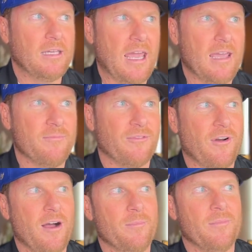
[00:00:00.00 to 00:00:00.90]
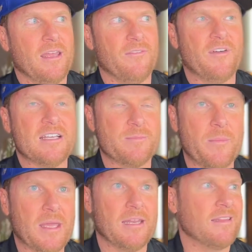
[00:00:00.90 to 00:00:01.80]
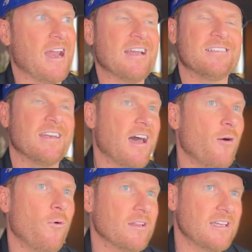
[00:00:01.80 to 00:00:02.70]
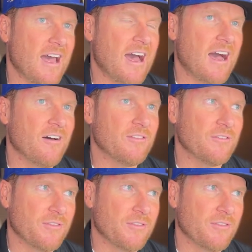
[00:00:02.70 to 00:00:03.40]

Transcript: came from an investment meeting that I did not want to have.